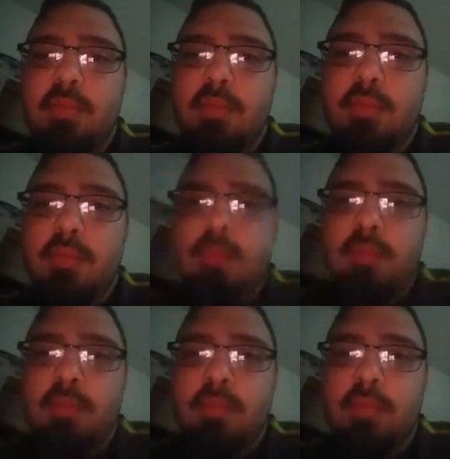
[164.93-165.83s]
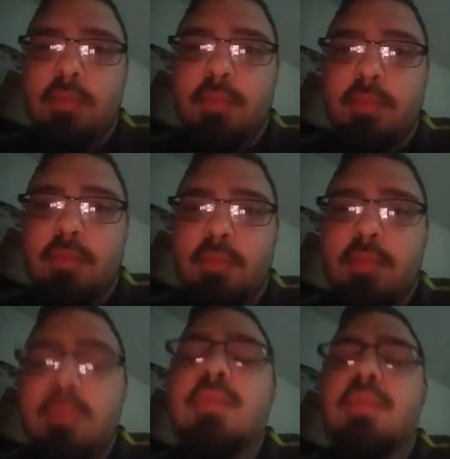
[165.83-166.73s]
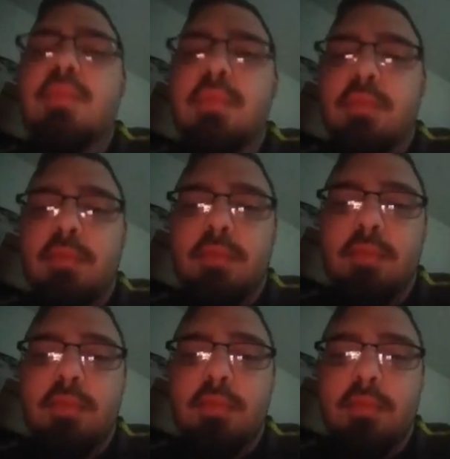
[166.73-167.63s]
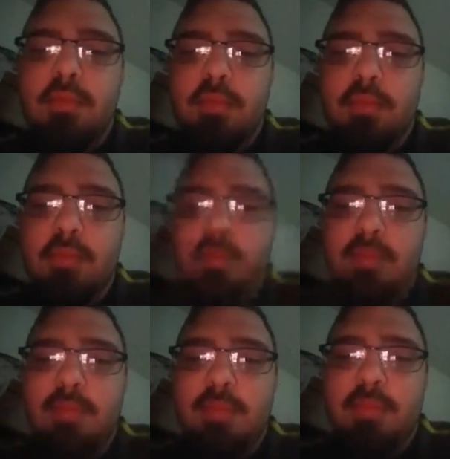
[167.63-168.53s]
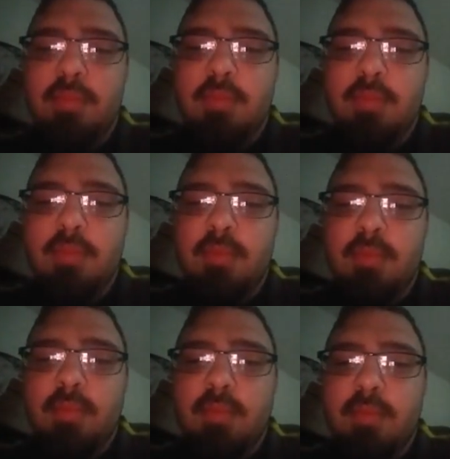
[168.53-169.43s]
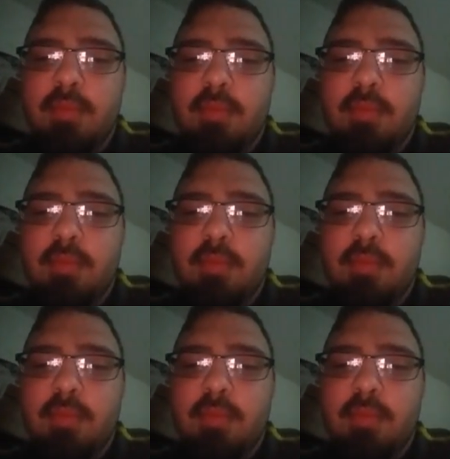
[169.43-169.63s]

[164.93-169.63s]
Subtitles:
(silent)